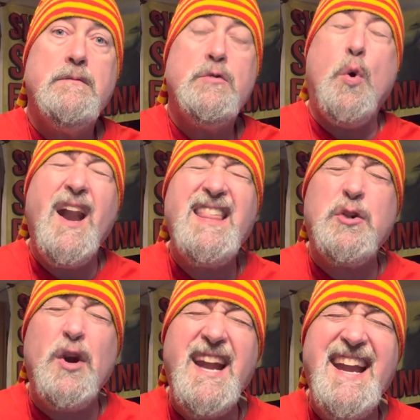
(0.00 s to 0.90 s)

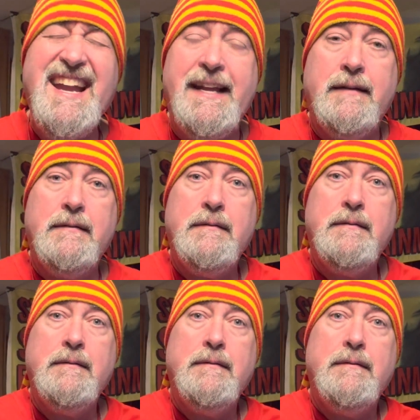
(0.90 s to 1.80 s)
23.
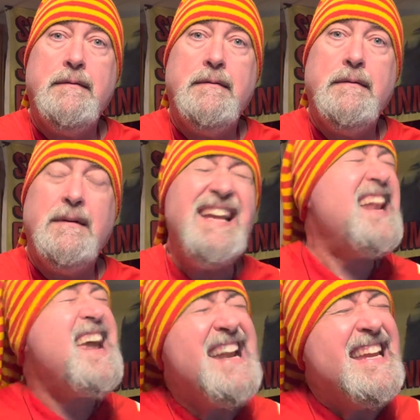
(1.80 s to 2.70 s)
You
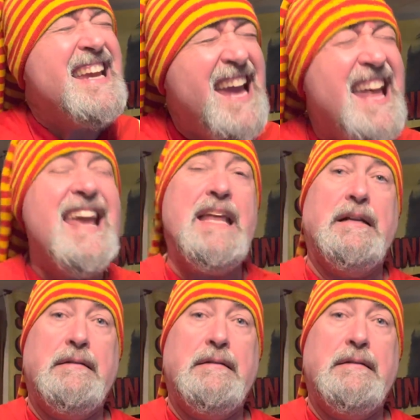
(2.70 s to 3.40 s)
didn't get it.